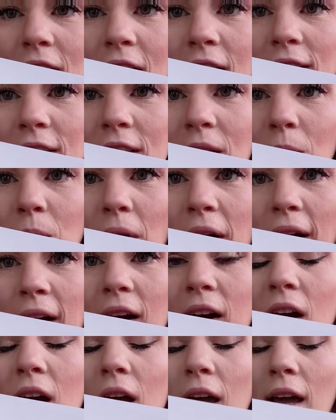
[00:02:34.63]
line
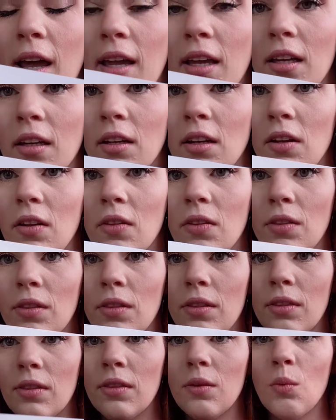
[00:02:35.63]
somewhere. And
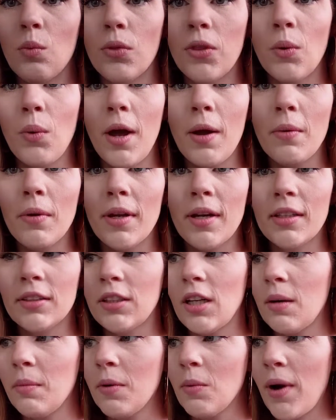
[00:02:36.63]
the way we
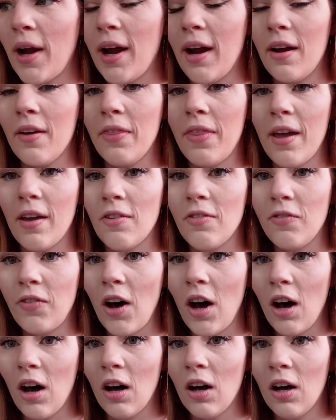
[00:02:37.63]
determine where they
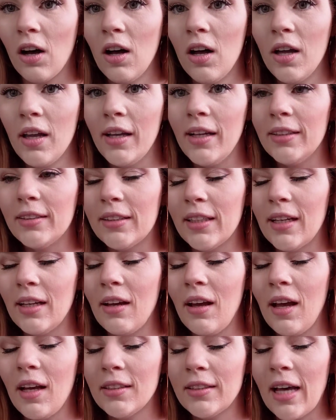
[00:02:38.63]
fall is
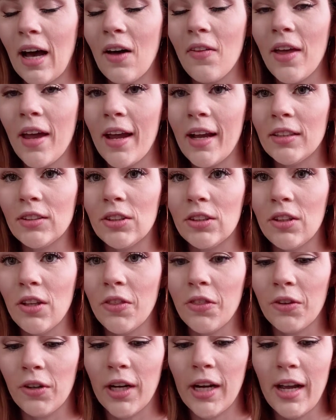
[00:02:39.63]
how they answer the
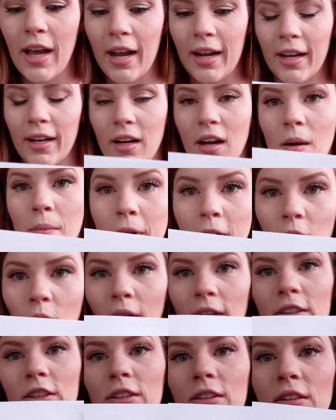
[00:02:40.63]
3 economic
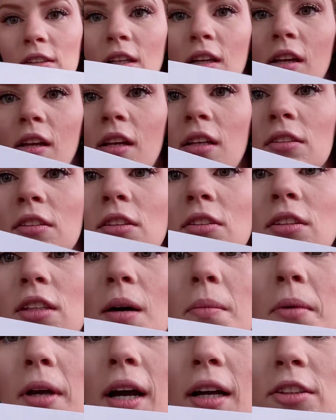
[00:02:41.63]
questions. So
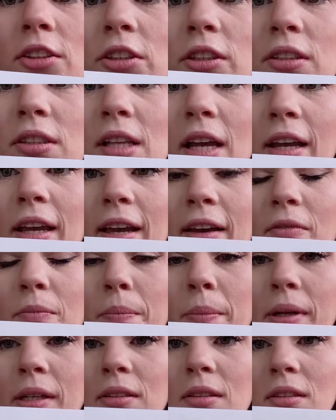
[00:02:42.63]
some countries, they
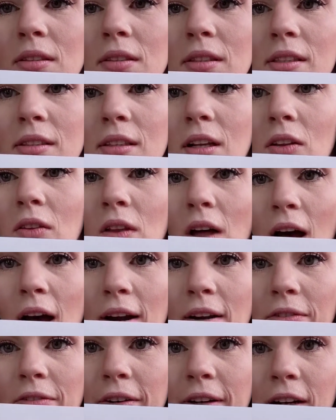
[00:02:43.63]
give businesses a
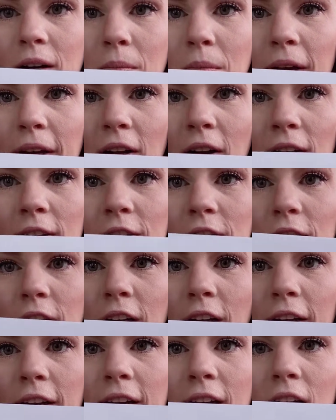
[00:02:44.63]
lot of freedom, like
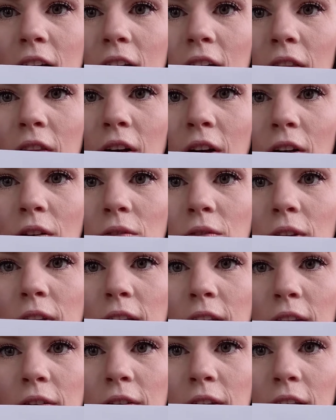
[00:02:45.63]
Australia. They're
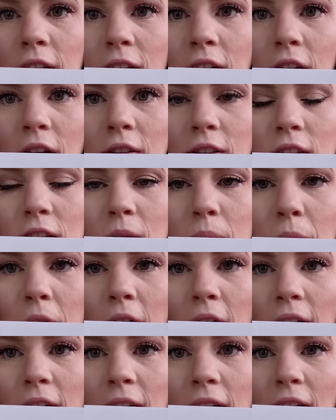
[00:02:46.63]
really, really close to
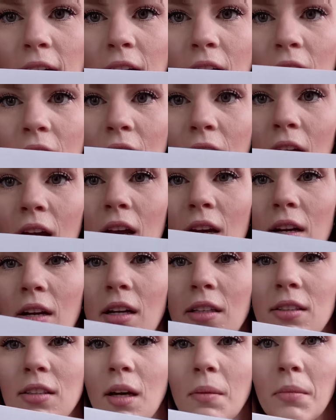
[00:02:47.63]
market. And
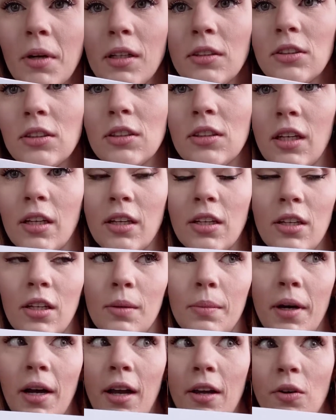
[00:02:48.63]
some countries like
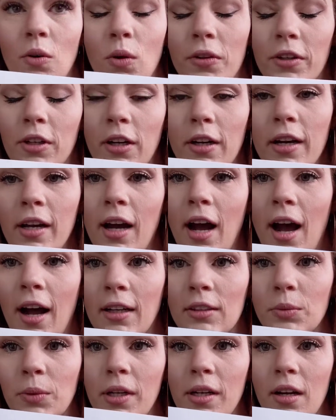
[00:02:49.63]
Cuba and North Korea,
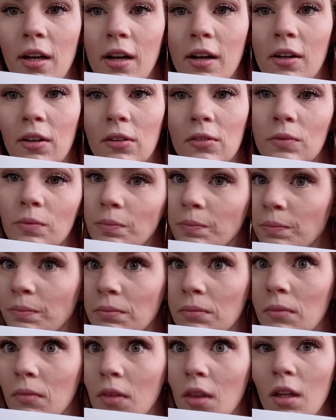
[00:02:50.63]
as we know,
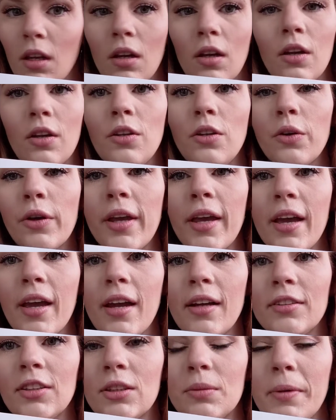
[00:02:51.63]
you
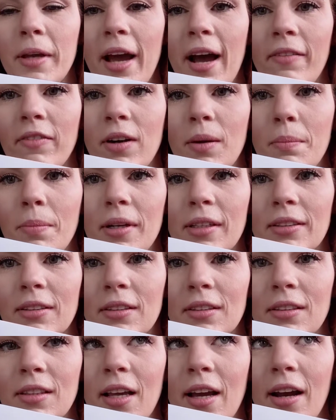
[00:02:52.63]
can't just be having a
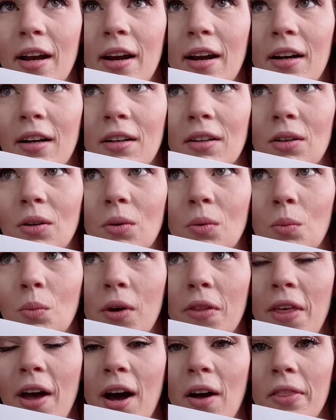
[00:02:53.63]
business there
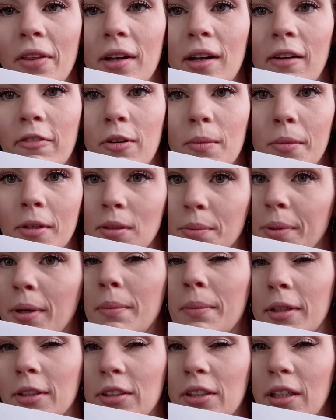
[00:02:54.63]
without the government's
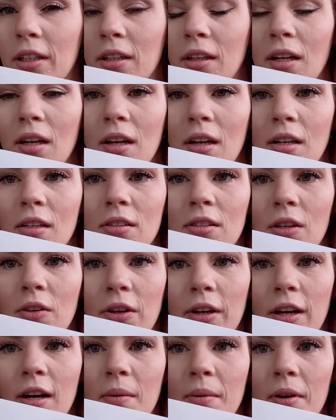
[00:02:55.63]
permission. So
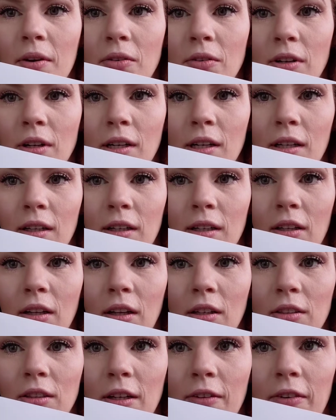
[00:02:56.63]
they're gonna be really
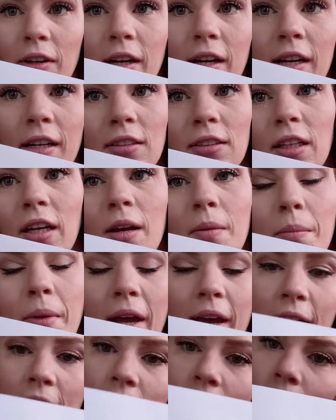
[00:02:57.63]
close over here to
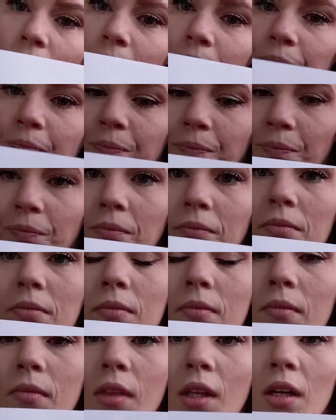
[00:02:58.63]
command.
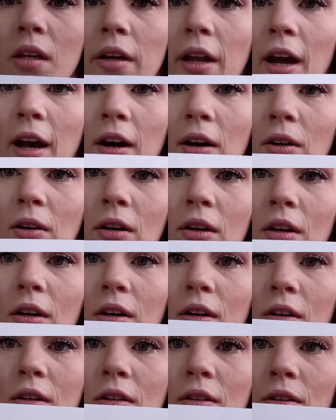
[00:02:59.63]
Now,
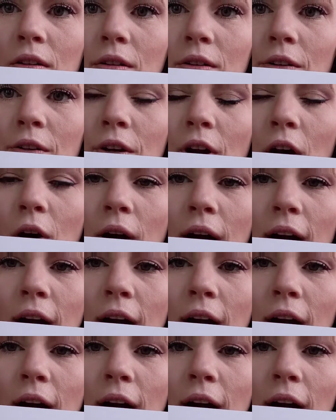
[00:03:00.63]
no